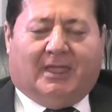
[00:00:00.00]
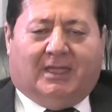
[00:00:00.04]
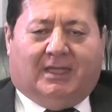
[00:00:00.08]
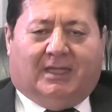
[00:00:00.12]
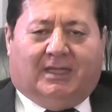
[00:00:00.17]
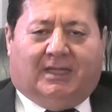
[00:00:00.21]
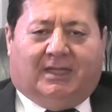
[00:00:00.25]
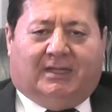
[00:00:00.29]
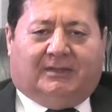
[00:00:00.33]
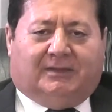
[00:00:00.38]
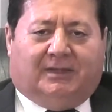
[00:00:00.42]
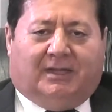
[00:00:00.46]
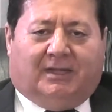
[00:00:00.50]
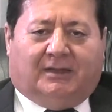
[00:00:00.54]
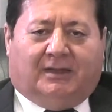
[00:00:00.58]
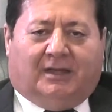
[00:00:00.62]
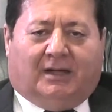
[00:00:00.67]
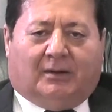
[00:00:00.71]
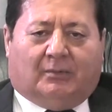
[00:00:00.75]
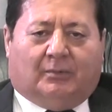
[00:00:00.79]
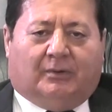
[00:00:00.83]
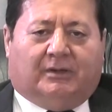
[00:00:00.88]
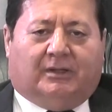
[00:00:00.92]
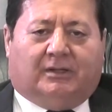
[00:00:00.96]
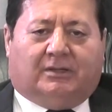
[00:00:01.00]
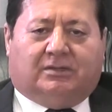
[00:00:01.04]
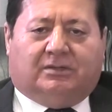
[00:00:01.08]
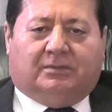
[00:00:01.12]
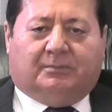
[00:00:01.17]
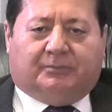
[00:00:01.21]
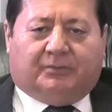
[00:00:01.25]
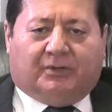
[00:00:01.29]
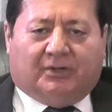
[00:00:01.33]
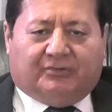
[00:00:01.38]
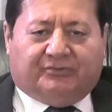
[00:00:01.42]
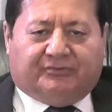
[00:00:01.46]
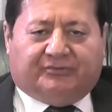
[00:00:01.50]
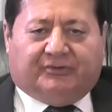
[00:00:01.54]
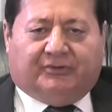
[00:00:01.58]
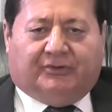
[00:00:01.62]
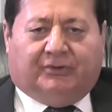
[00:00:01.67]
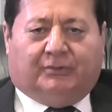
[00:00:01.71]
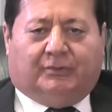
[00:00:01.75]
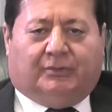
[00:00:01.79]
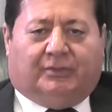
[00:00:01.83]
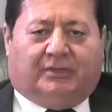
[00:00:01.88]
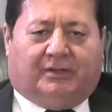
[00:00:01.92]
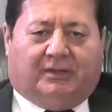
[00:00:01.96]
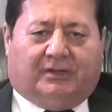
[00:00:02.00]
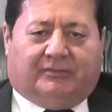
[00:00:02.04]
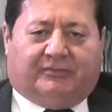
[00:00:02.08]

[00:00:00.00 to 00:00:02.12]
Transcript: And I want to keep continue that